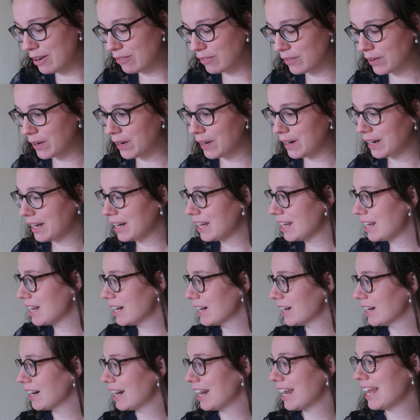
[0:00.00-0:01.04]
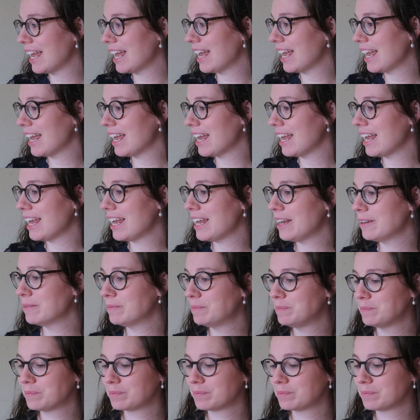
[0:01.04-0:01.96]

I've got here a,